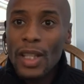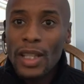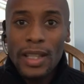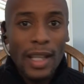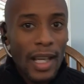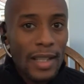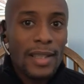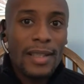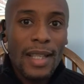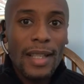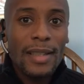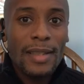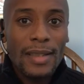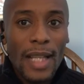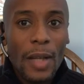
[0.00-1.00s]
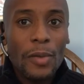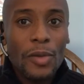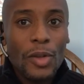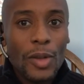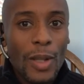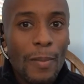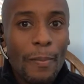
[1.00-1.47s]
Yes, that sounds
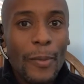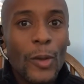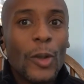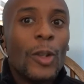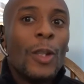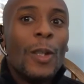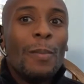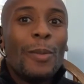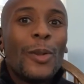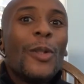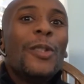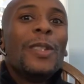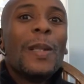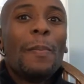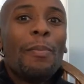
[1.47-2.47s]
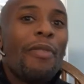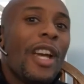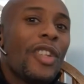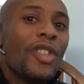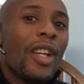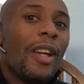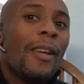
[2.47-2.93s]
simple, but under
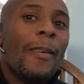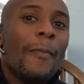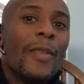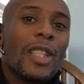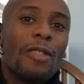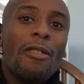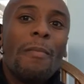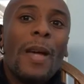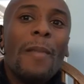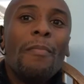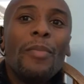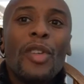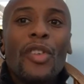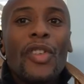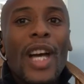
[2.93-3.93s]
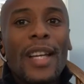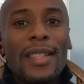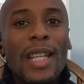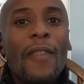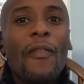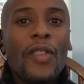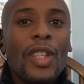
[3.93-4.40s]
pressure, to remember that
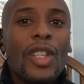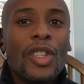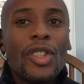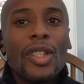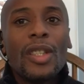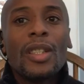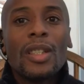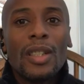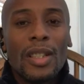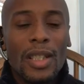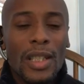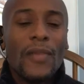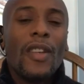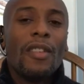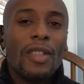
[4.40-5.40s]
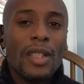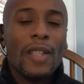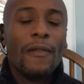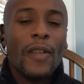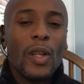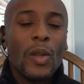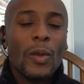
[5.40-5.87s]
definition is very
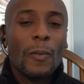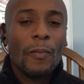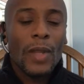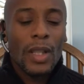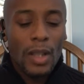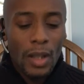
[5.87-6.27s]
difficult.